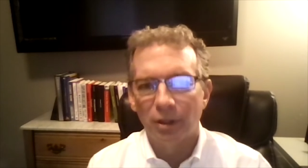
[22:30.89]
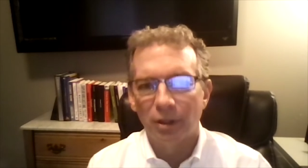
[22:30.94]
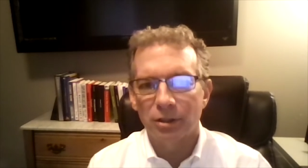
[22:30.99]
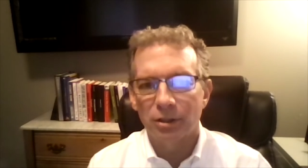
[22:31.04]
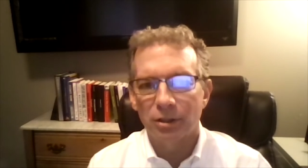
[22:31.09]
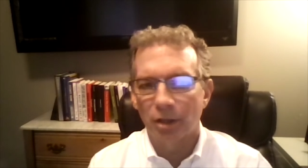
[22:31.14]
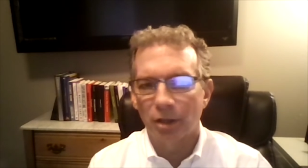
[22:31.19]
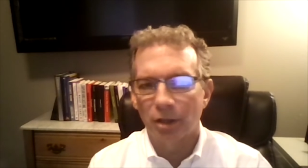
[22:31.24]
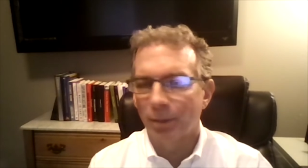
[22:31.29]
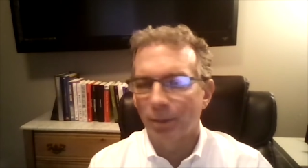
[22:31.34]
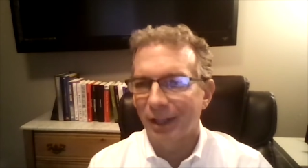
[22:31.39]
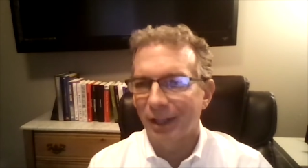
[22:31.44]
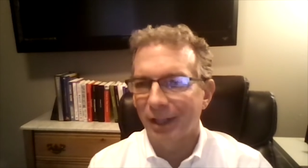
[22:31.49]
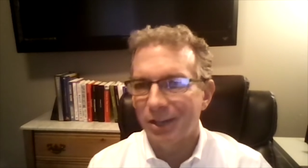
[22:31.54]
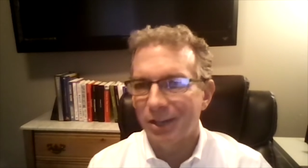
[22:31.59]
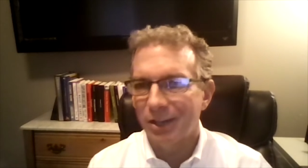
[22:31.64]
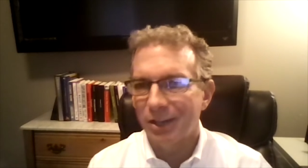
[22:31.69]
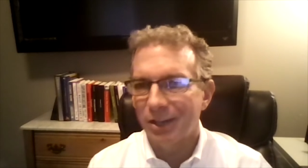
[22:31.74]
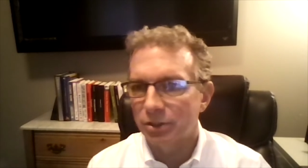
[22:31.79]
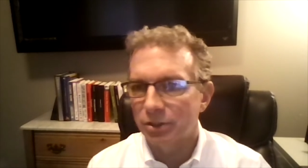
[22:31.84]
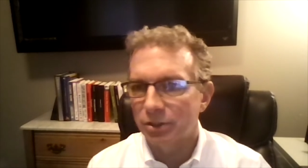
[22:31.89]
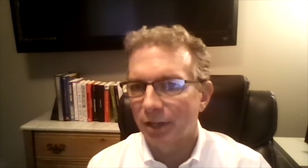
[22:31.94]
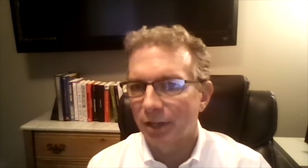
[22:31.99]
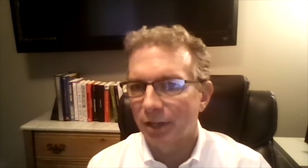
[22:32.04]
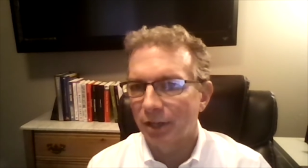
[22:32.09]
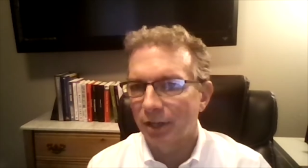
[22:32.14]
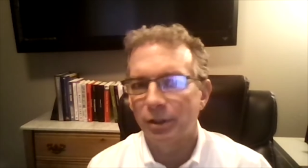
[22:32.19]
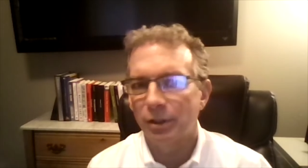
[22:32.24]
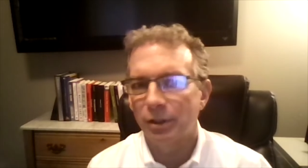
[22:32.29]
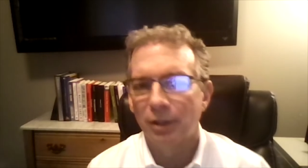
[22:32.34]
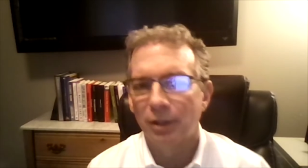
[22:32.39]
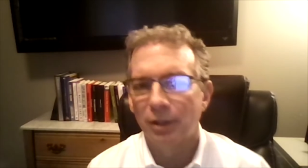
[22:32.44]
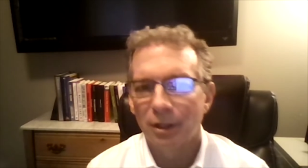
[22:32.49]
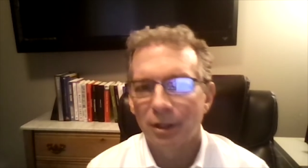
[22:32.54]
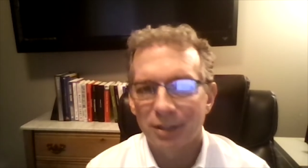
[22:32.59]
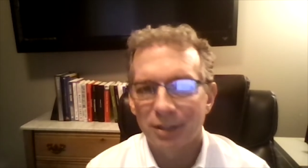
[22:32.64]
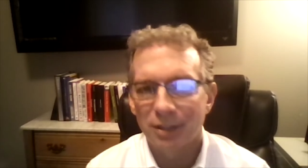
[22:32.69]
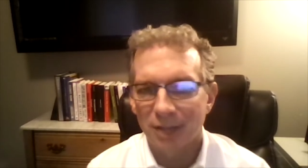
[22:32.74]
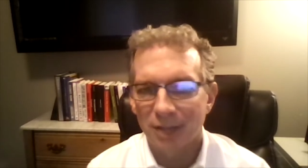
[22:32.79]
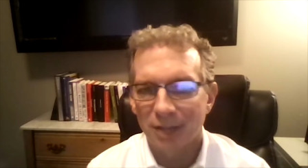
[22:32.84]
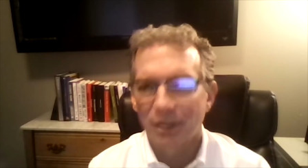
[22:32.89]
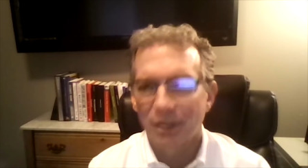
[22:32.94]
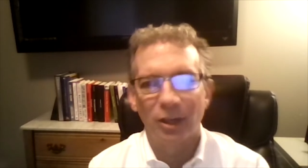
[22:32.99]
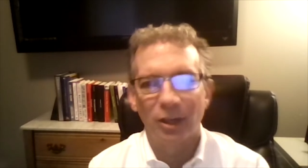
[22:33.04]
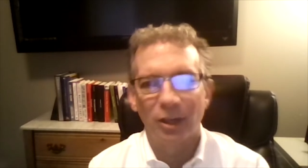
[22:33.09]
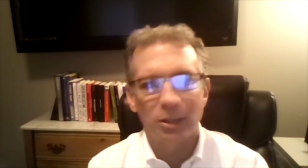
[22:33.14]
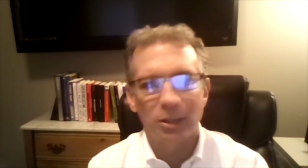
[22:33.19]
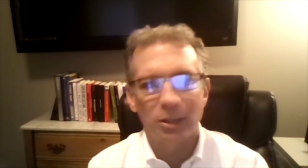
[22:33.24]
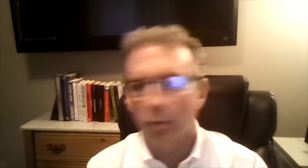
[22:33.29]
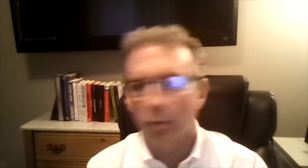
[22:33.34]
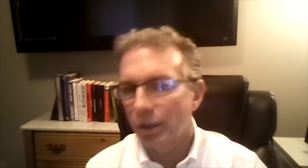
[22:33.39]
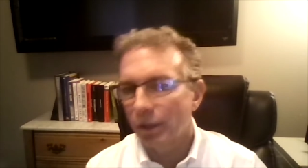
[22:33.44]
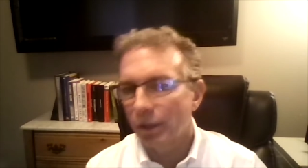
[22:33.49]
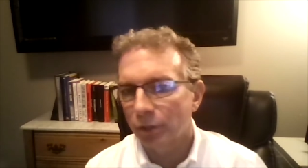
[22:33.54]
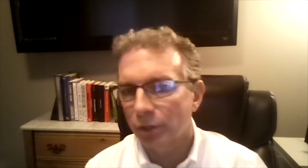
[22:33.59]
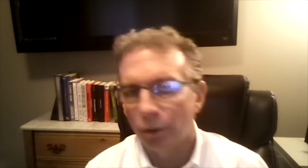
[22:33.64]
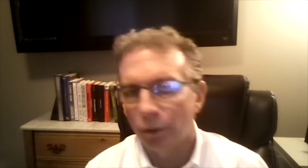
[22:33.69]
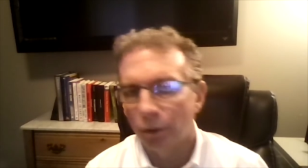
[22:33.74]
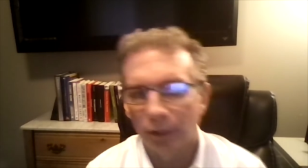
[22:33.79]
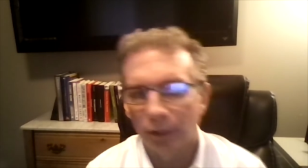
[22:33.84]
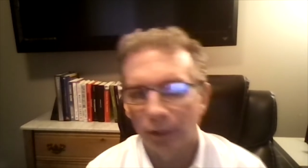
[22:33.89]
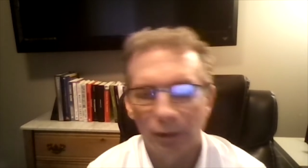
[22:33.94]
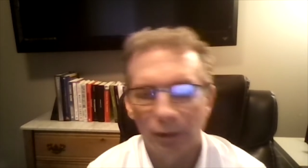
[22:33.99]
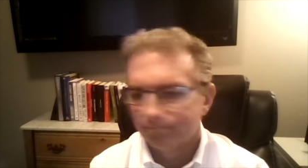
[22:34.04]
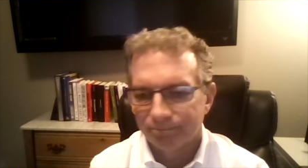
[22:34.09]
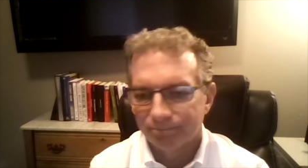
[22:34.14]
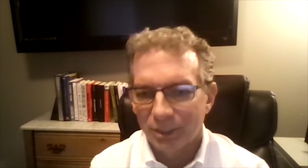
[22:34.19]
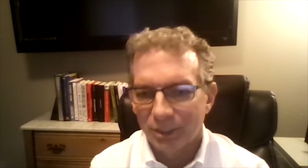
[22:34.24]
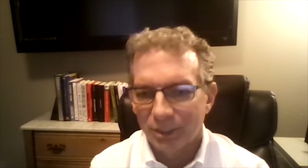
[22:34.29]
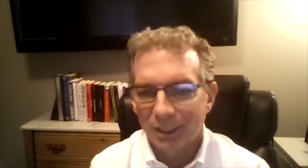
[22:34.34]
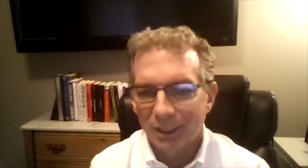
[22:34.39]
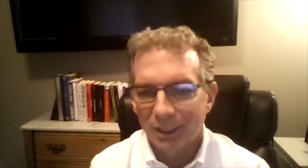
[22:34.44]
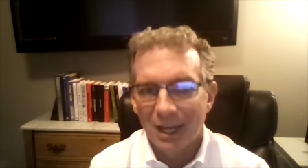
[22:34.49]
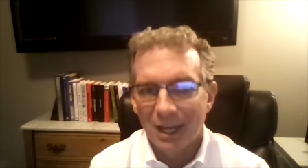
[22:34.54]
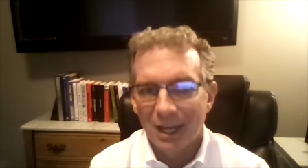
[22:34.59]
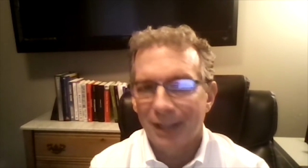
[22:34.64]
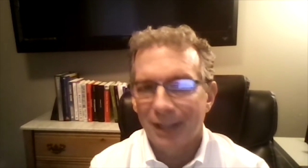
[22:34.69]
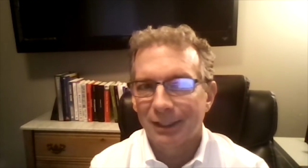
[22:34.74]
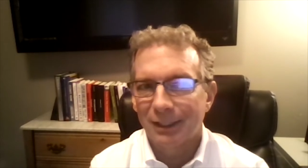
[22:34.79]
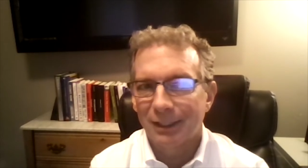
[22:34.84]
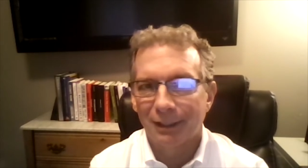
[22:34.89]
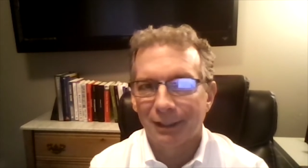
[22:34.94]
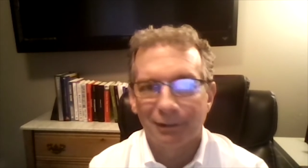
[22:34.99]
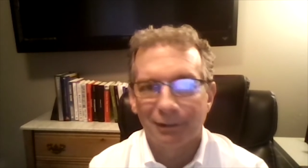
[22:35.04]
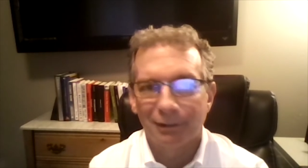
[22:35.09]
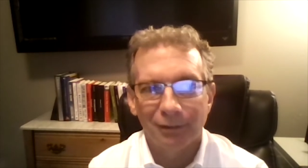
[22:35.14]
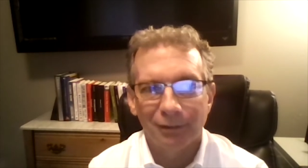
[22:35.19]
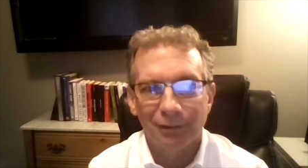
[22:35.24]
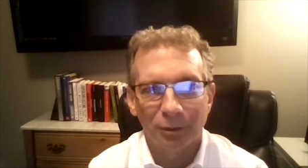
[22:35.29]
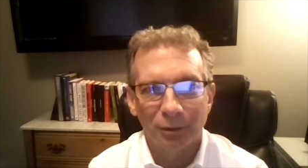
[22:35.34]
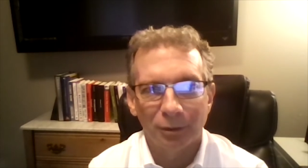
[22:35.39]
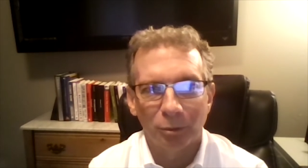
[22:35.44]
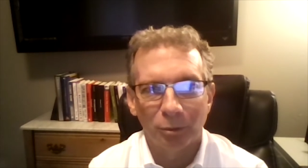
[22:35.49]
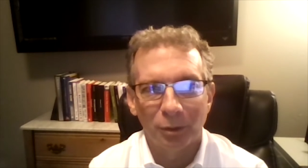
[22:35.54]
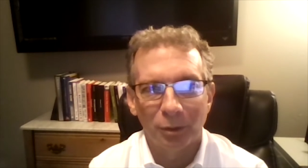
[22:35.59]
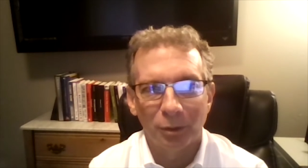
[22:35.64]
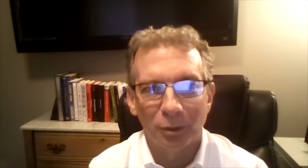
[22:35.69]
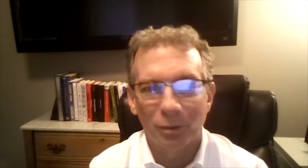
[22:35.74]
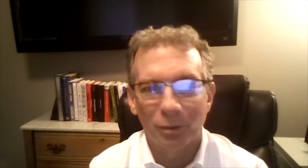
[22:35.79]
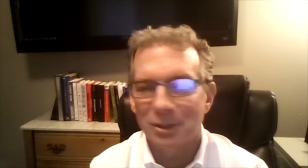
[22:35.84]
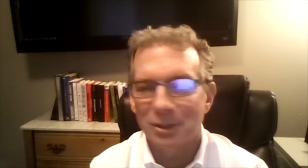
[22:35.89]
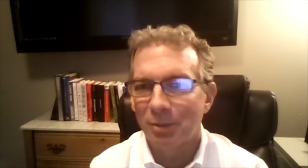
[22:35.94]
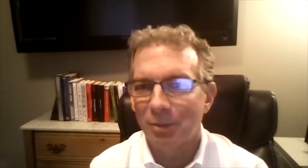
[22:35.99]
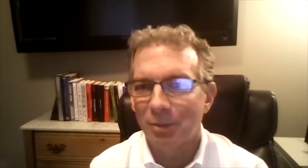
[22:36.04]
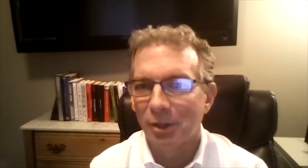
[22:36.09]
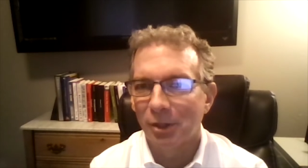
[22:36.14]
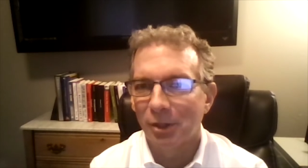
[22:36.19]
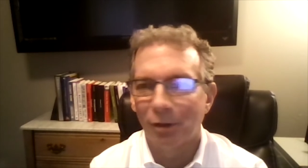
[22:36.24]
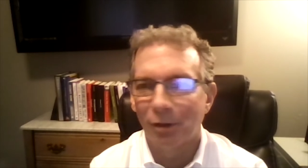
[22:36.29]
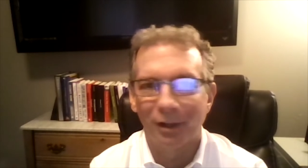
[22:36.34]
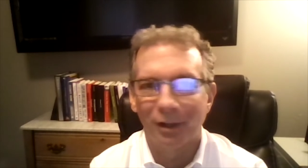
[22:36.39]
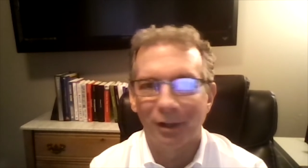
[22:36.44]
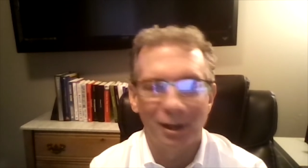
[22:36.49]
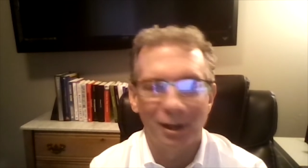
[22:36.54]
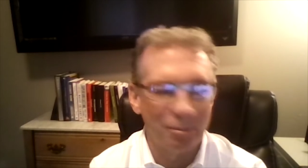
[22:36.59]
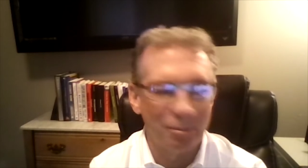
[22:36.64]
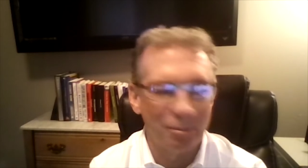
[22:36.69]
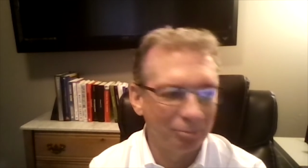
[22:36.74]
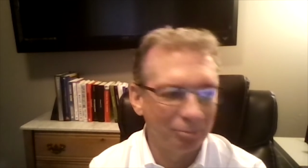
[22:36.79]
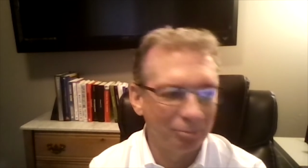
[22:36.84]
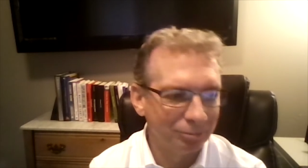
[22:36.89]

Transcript: It's all about edge discovery, testing things without coding. But you got to get, you know, what are some of the old